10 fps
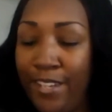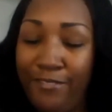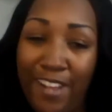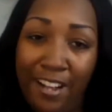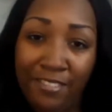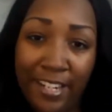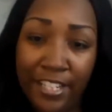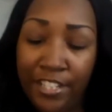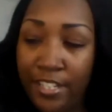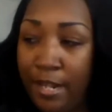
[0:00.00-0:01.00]

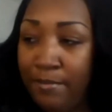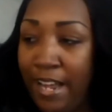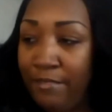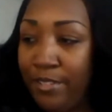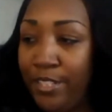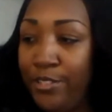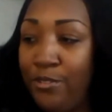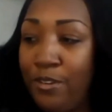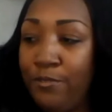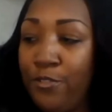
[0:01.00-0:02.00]
foundation. I'm not really
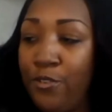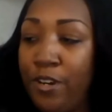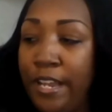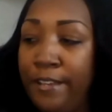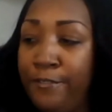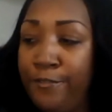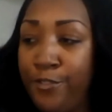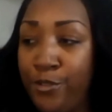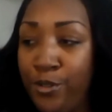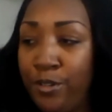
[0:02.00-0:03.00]
going for a
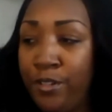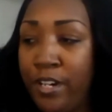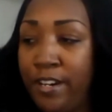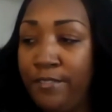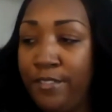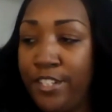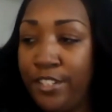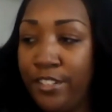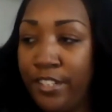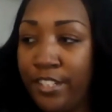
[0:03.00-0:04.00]
full coverage
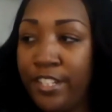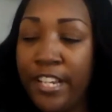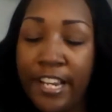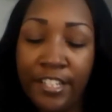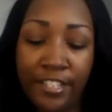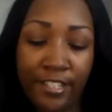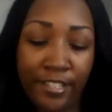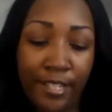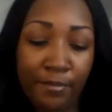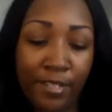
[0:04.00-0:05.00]
look today, just
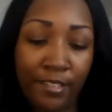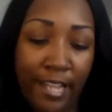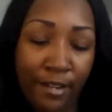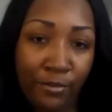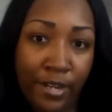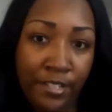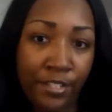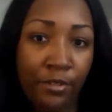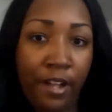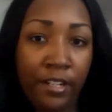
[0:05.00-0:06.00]
something lightweight
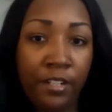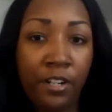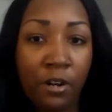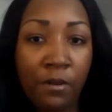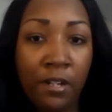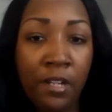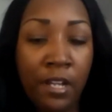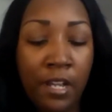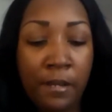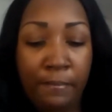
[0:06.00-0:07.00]
so I can go and
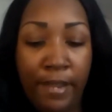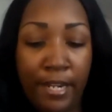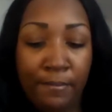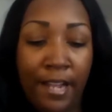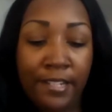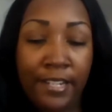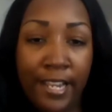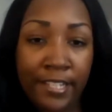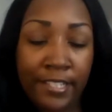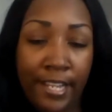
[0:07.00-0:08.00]
make my
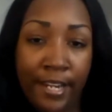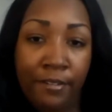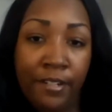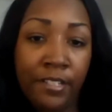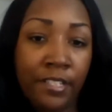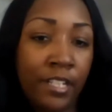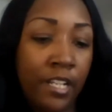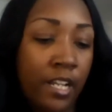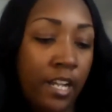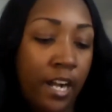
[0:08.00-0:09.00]
day's errands.
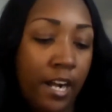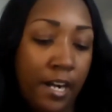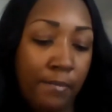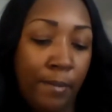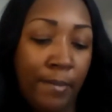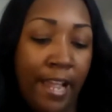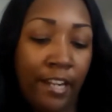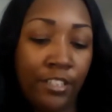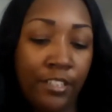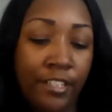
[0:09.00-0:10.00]
I'm
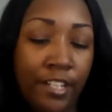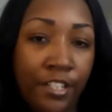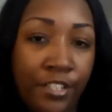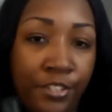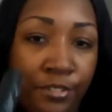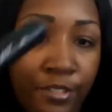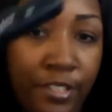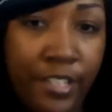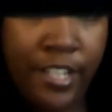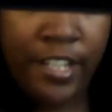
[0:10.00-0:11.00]
actually going to use
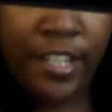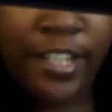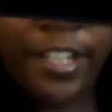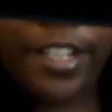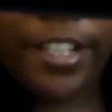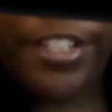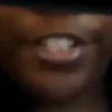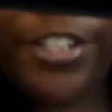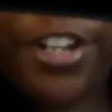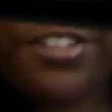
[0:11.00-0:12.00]
the
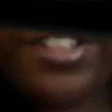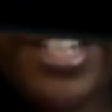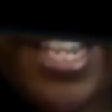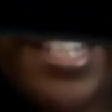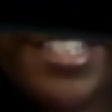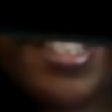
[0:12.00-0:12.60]
Sedona Lace